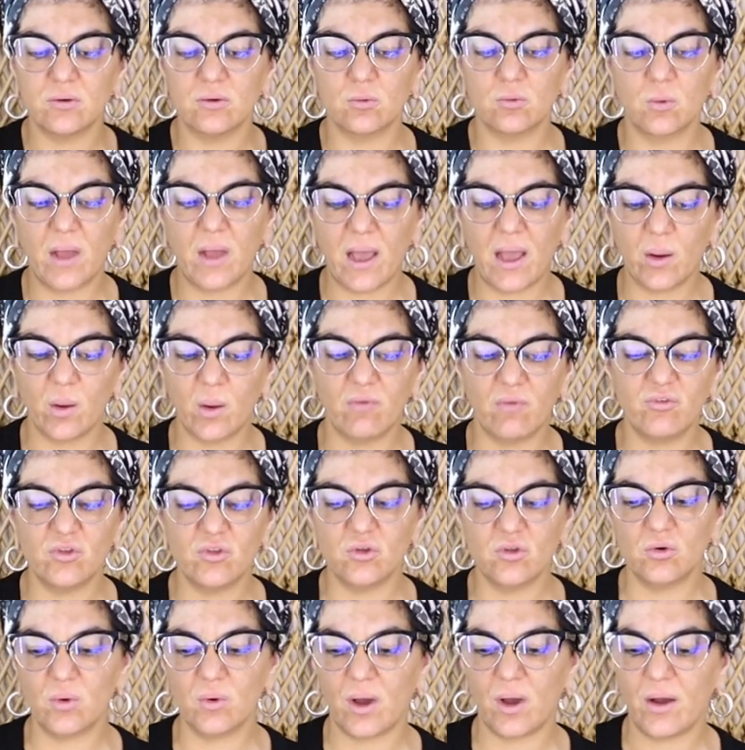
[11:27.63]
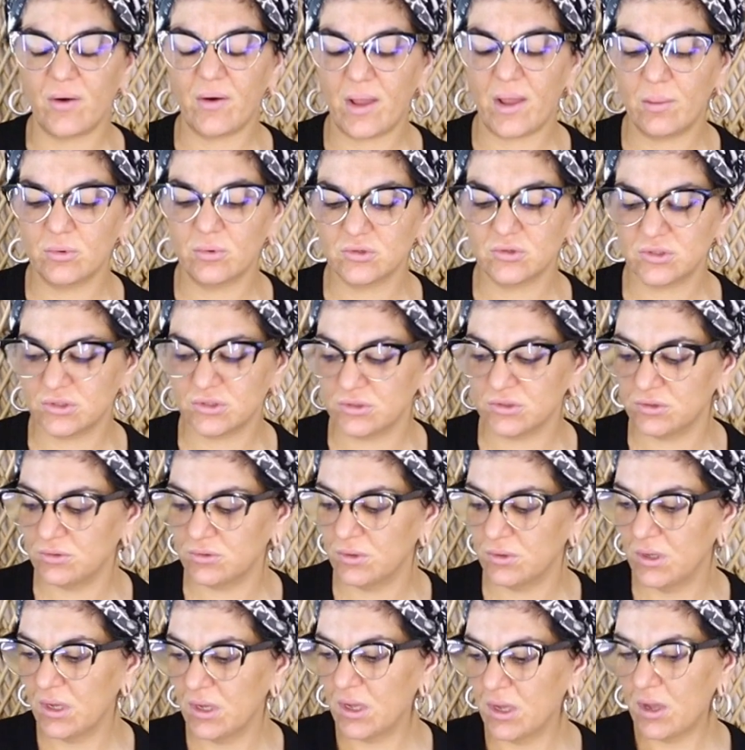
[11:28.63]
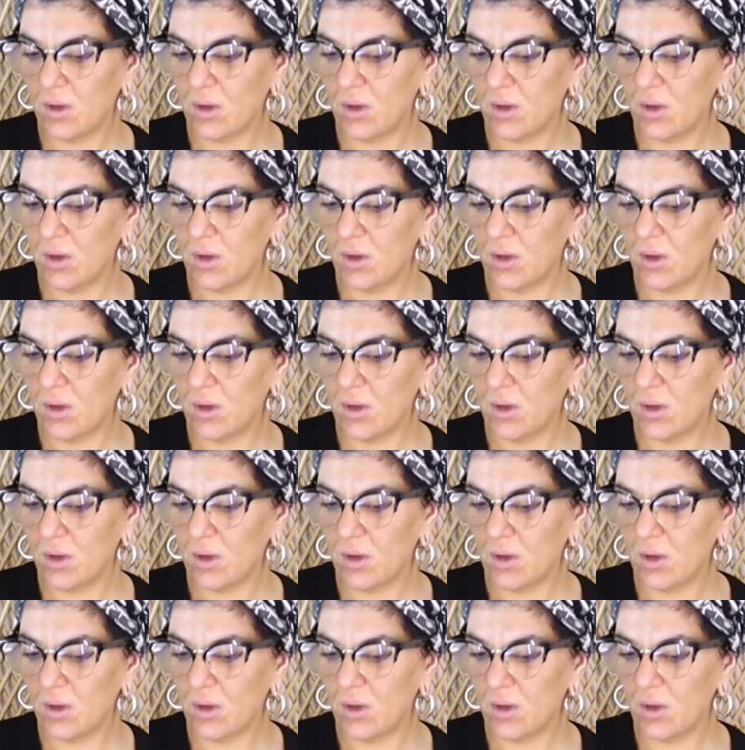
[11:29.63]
or however you are able to,